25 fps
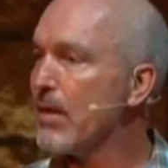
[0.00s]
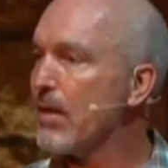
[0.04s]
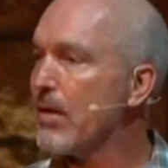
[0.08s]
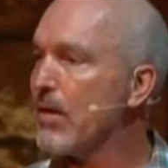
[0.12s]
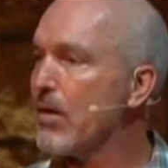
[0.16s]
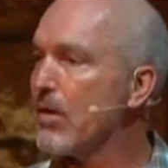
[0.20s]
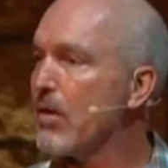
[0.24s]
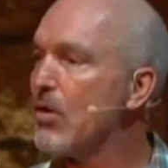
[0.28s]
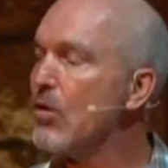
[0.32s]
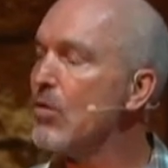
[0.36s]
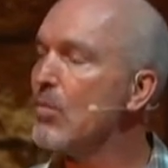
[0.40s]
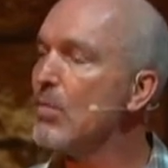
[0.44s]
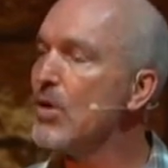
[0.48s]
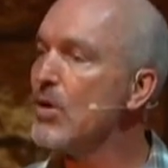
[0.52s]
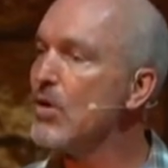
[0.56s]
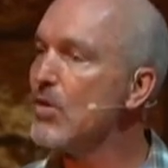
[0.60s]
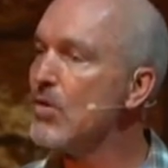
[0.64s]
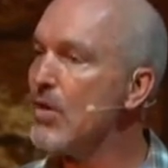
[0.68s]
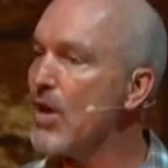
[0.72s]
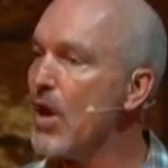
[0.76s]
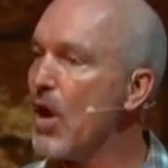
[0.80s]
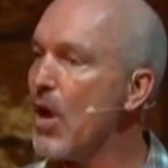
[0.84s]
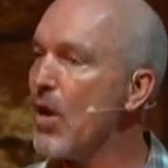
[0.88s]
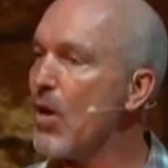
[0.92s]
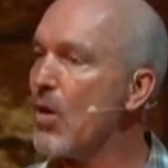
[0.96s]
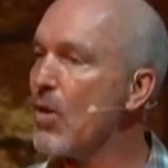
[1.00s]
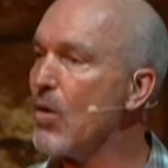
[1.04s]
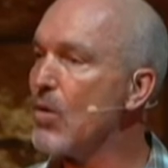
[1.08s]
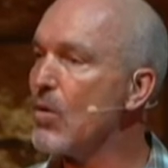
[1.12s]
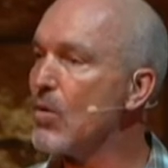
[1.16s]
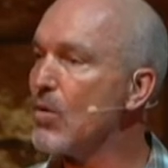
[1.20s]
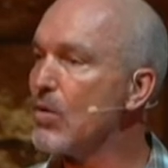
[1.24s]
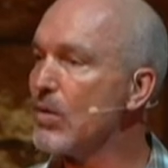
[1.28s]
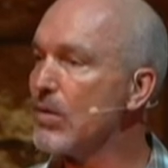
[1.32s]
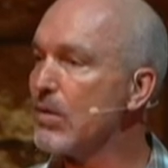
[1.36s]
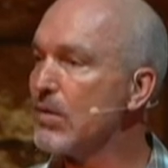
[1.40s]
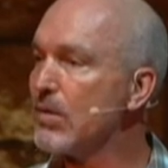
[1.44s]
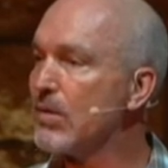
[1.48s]
whom you know
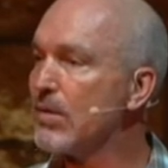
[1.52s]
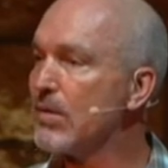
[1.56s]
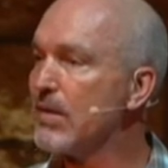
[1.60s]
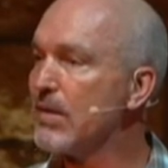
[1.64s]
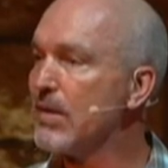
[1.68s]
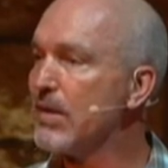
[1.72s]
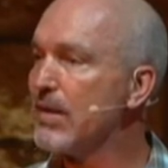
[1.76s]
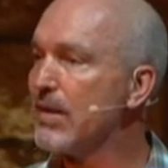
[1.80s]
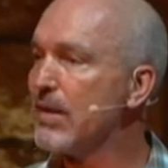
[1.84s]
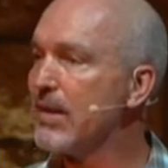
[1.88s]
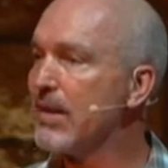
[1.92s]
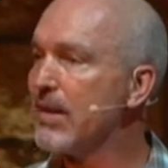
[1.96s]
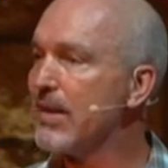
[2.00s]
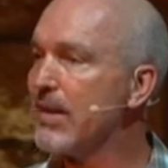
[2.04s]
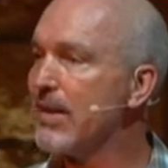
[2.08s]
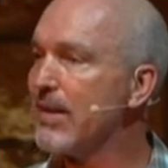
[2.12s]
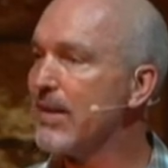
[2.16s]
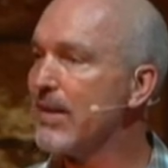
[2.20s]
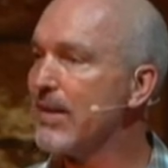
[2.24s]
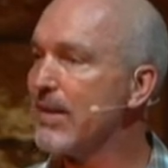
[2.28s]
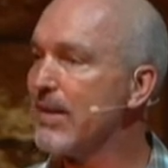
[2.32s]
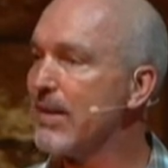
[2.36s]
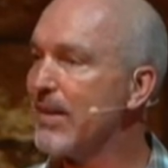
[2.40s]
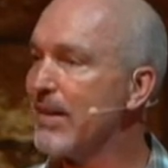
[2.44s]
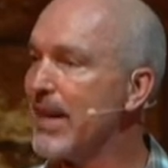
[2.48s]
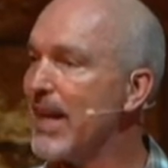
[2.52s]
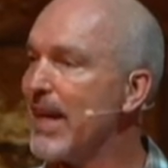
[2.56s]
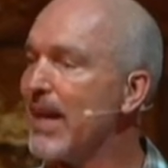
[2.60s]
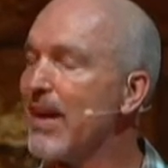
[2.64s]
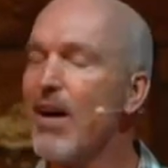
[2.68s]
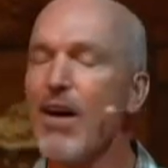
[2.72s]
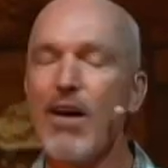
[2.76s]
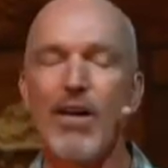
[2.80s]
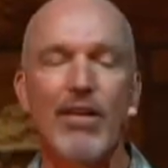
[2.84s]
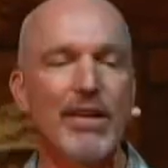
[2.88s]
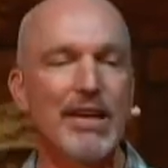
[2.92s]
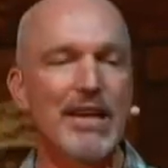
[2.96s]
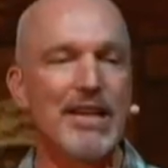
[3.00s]
can
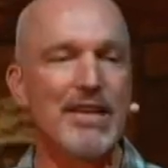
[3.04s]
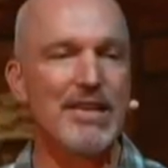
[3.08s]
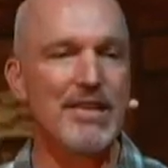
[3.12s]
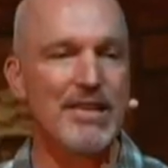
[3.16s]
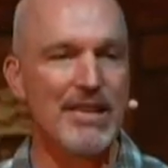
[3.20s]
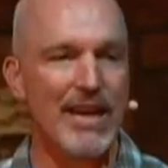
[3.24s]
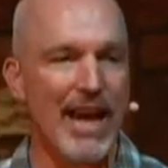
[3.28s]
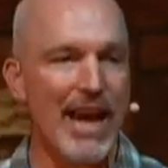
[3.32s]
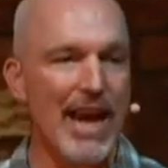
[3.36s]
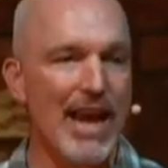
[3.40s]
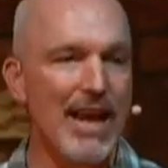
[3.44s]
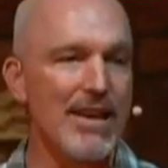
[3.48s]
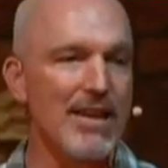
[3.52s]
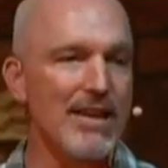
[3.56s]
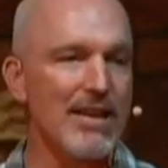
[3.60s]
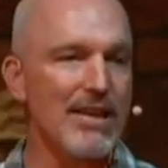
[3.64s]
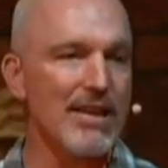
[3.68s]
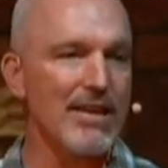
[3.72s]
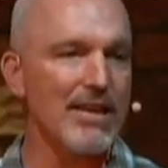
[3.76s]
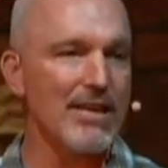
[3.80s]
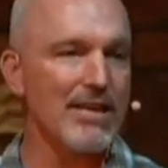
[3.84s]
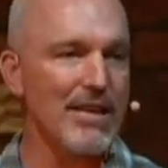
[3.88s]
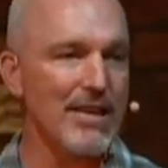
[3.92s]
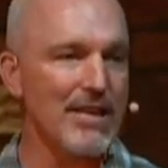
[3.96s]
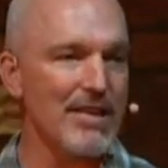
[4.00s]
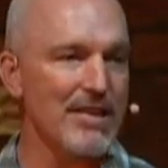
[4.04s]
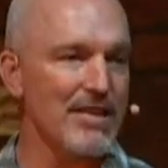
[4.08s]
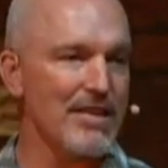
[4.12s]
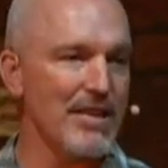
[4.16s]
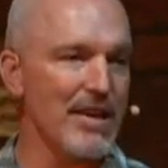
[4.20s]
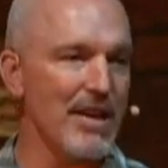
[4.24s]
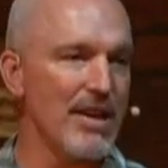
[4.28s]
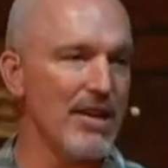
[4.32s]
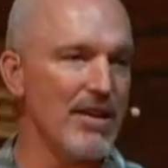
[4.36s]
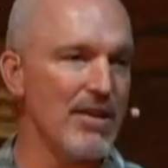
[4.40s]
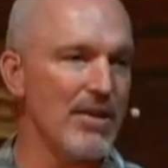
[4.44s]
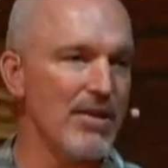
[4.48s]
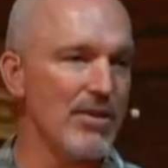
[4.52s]
hardly stand to see
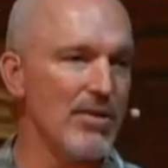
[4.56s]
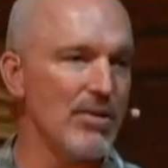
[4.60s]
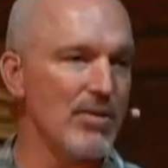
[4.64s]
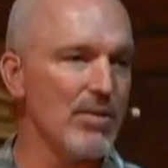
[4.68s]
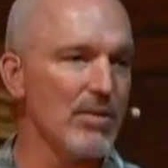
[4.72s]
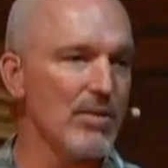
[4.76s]
you.